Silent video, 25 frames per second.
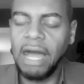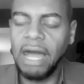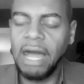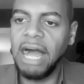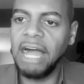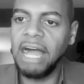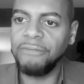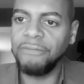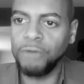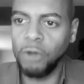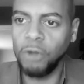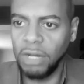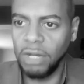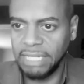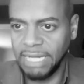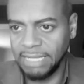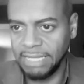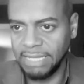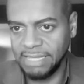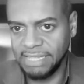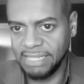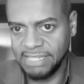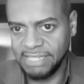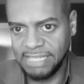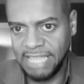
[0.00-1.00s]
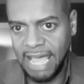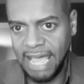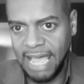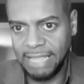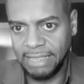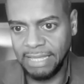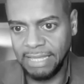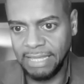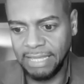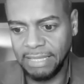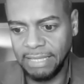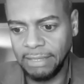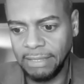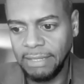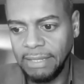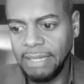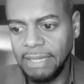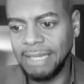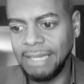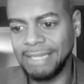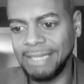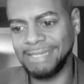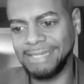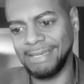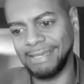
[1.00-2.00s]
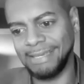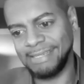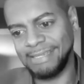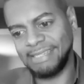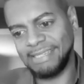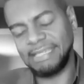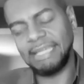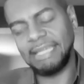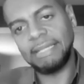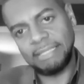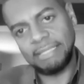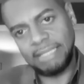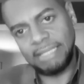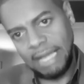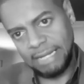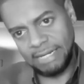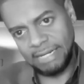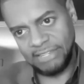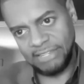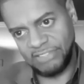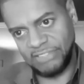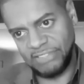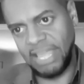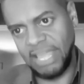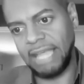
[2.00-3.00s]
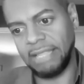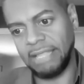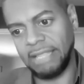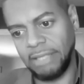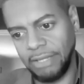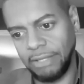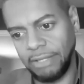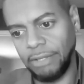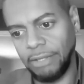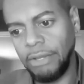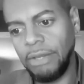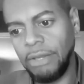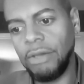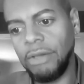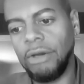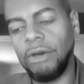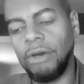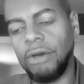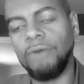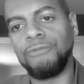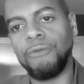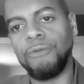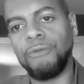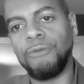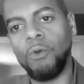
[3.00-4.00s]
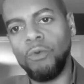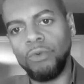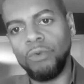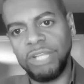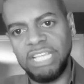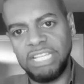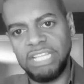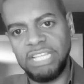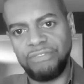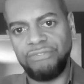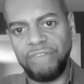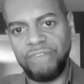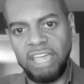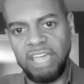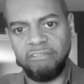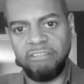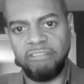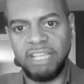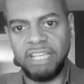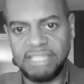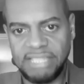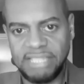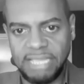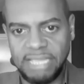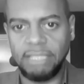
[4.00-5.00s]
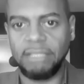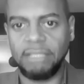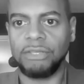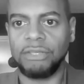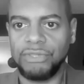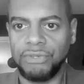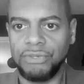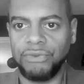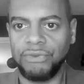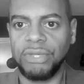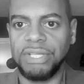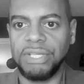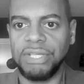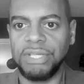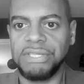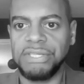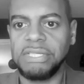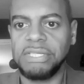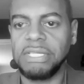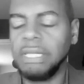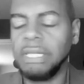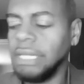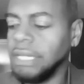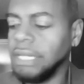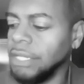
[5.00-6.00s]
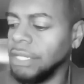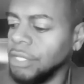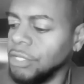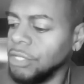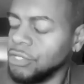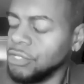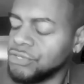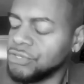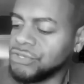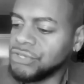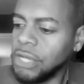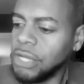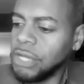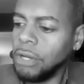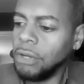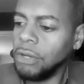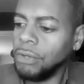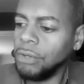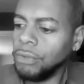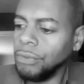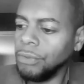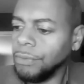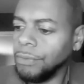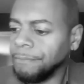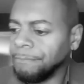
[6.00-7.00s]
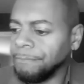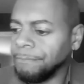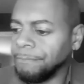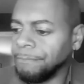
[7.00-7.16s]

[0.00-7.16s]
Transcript: I've got an understanding, a succinct understanding of all these various industries. So